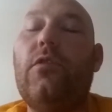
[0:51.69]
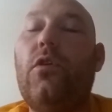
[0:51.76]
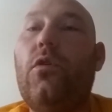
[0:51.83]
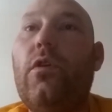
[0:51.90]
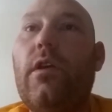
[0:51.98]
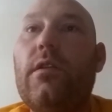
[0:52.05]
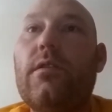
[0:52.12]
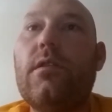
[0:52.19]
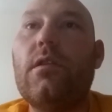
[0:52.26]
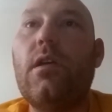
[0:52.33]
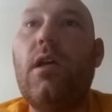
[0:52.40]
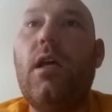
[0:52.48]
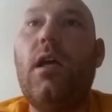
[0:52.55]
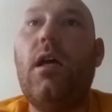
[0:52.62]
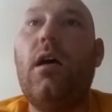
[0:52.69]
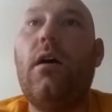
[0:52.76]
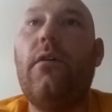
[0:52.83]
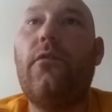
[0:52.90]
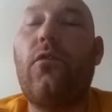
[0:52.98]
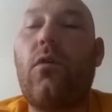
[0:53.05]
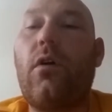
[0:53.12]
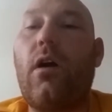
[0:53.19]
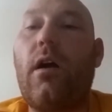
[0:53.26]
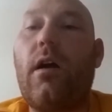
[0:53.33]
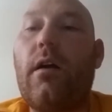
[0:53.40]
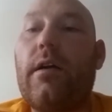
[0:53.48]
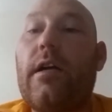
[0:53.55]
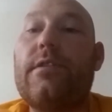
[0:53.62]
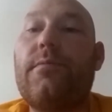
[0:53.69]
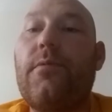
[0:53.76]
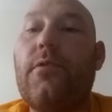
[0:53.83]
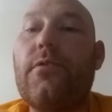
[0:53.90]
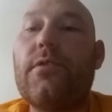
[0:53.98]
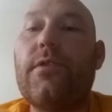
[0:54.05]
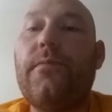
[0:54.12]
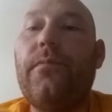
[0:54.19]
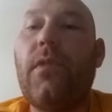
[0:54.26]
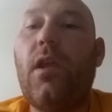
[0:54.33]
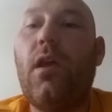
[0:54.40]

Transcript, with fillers: unit for our customers.